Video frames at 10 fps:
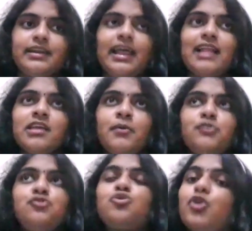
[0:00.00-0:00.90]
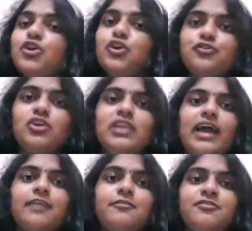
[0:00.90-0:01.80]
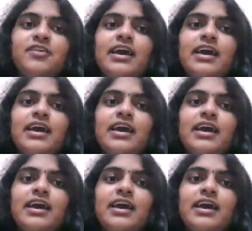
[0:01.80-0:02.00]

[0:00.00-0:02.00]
Tell them a story of your life.